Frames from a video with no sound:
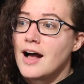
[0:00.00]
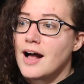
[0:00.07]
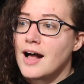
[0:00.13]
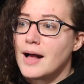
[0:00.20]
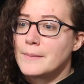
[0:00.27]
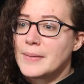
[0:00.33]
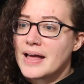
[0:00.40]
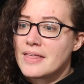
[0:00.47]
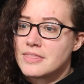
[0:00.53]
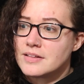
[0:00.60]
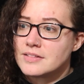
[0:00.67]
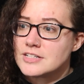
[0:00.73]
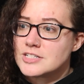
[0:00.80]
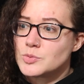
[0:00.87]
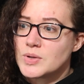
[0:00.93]
I
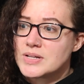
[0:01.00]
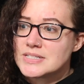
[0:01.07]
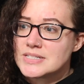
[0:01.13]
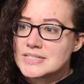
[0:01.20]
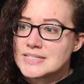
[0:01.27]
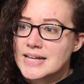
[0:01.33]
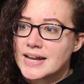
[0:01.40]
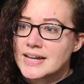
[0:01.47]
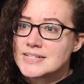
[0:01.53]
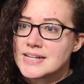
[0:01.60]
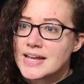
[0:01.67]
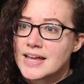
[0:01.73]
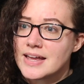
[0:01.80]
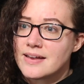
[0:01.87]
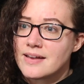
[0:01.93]
think this was the second
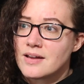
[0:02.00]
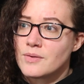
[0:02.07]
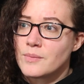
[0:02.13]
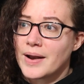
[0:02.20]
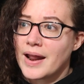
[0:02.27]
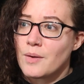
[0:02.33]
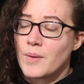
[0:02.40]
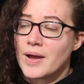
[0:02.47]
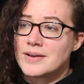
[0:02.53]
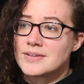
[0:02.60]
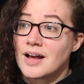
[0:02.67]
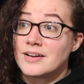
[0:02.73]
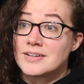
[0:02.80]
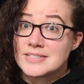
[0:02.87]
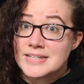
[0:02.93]
day when I went
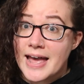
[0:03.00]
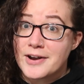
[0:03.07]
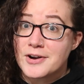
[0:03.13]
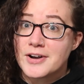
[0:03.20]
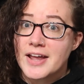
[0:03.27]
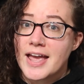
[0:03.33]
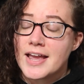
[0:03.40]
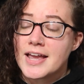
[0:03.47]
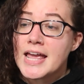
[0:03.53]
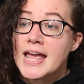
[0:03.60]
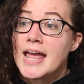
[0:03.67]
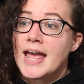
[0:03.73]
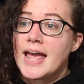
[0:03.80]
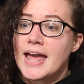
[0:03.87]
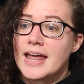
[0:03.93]
on Saturday,
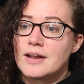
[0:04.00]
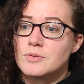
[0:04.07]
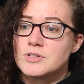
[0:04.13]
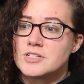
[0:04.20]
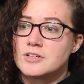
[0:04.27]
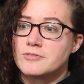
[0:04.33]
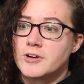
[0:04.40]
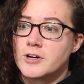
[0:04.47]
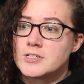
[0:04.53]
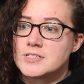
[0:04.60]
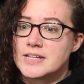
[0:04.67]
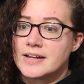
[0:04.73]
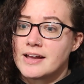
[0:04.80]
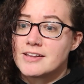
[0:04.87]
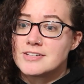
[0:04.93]
and it was the first
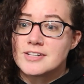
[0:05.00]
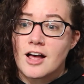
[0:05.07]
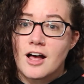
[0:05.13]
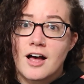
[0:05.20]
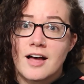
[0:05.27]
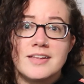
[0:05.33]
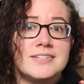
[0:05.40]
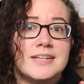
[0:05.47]
thing I saw.